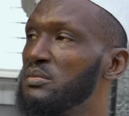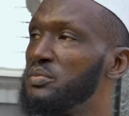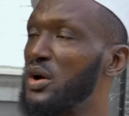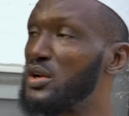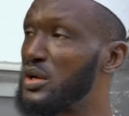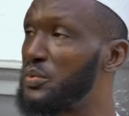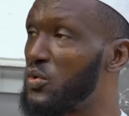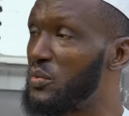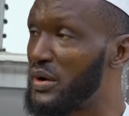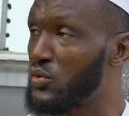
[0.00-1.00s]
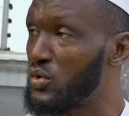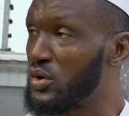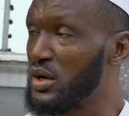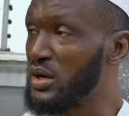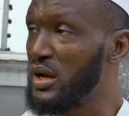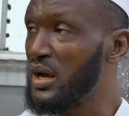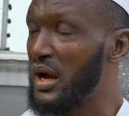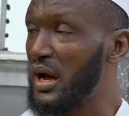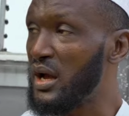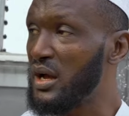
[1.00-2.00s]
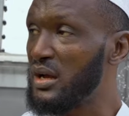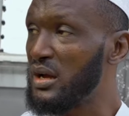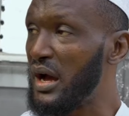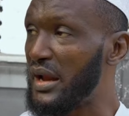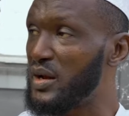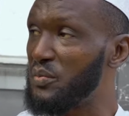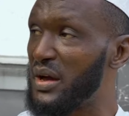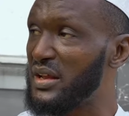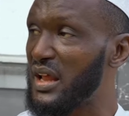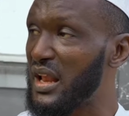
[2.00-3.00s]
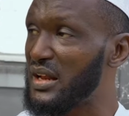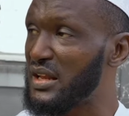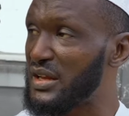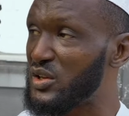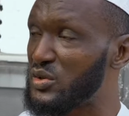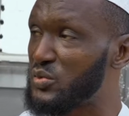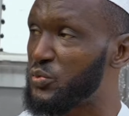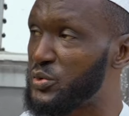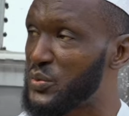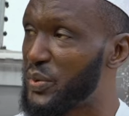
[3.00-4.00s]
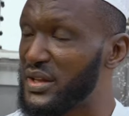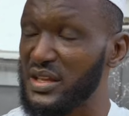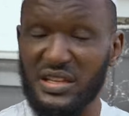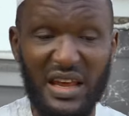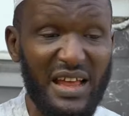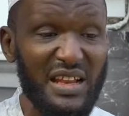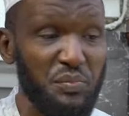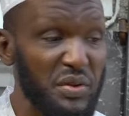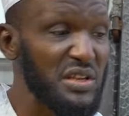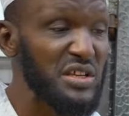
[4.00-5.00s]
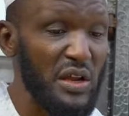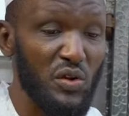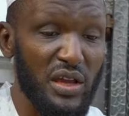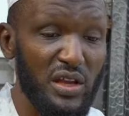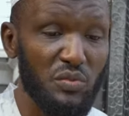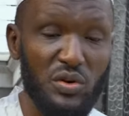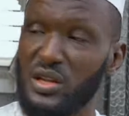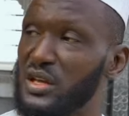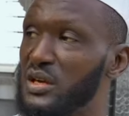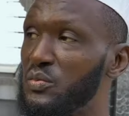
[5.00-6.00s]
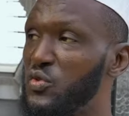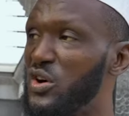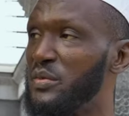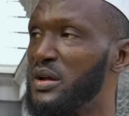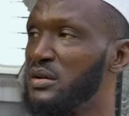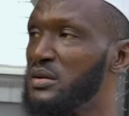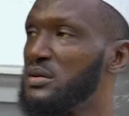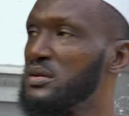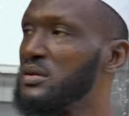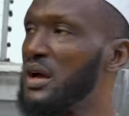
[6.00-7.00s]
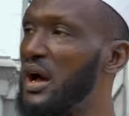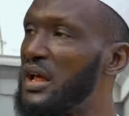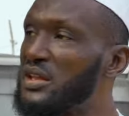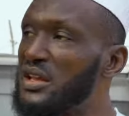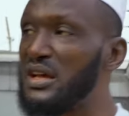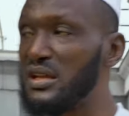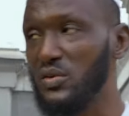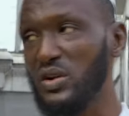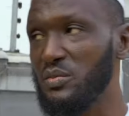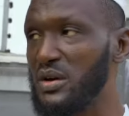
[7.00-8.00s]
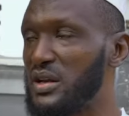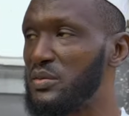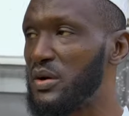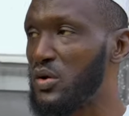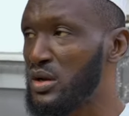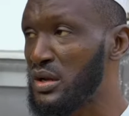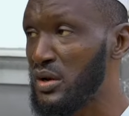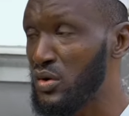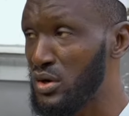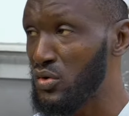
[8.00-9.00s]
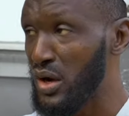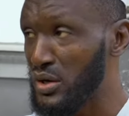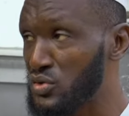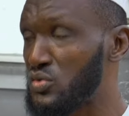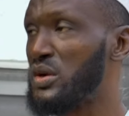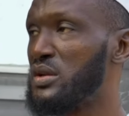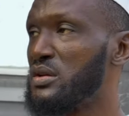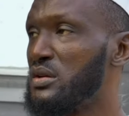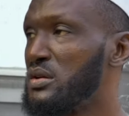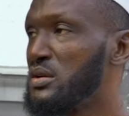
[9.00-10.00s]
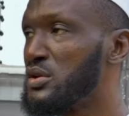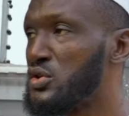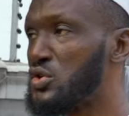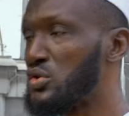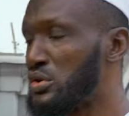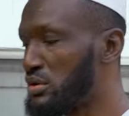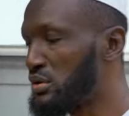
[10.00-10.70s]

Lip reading: Because of woman who I don't buy salary, I don't spend in salary, finish, I don't get money again, poor man. I say nice shawarma at the bar. God now God go catch you one day. Idiot.